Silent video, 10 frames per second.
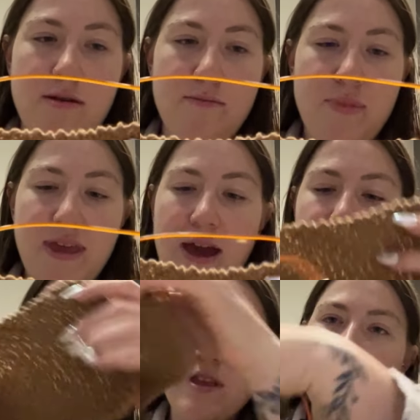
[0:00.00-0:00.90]
But yeah,
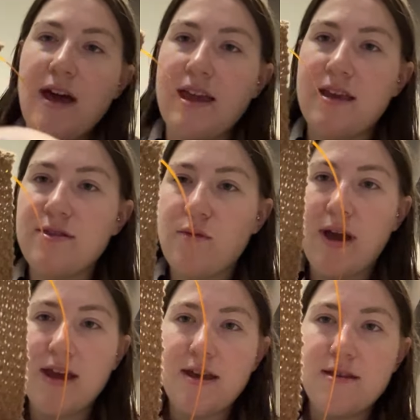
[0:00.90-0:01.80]
I'm really liking the
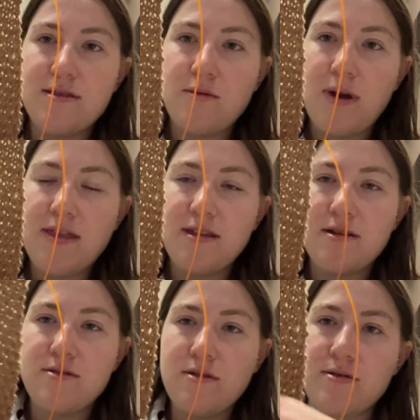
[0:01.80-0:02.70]
way that
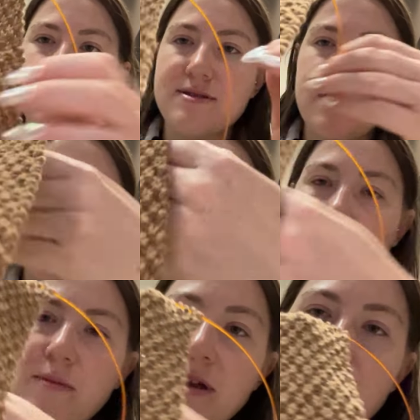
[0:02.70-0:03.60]
it looks at the
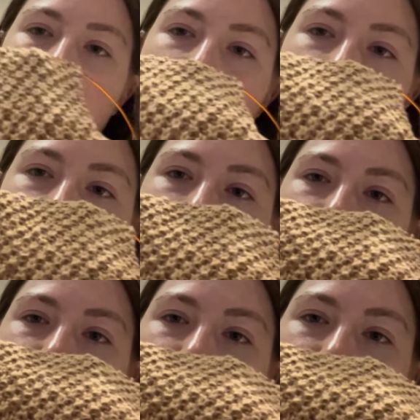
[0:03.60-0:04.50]
moment.
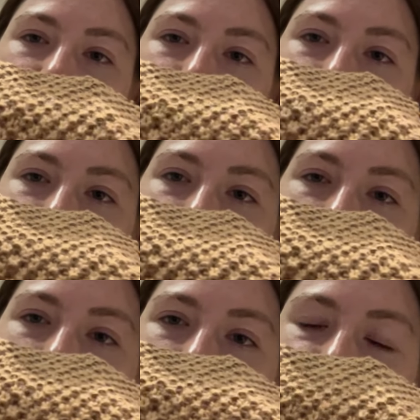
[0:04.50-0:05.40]

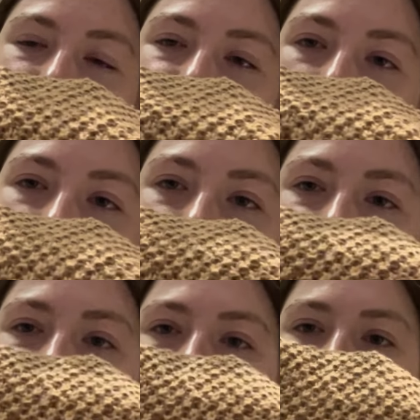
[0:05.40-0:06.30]
Yeah, I just find
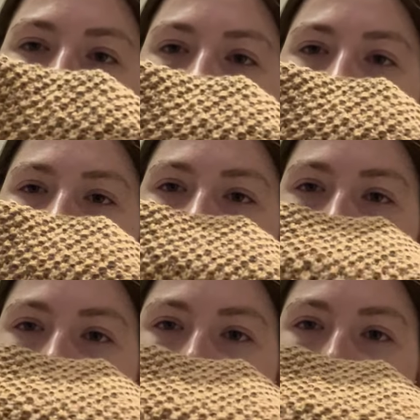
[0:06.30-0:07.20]
this
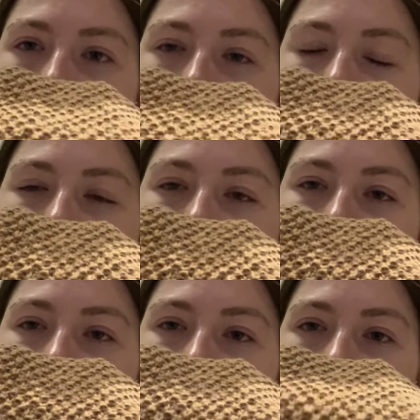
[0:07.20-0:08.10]
texture,
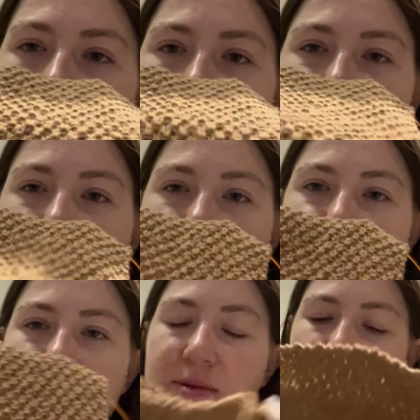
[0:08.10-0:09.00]
I just think it's
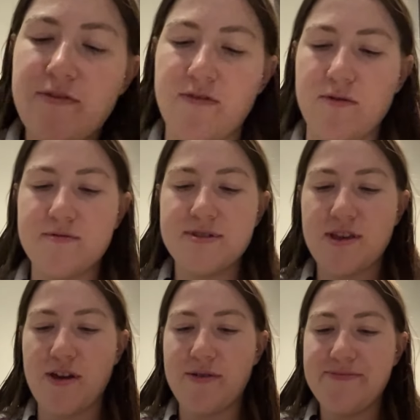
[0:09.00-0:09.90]
really beautiful.
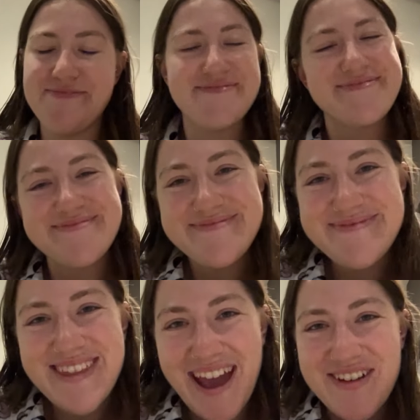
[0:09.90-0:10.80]
So
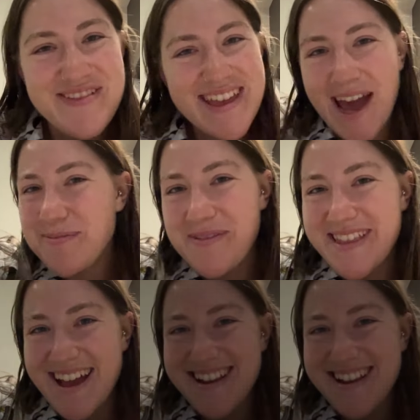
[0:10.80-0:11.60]
yeah, really happy with that.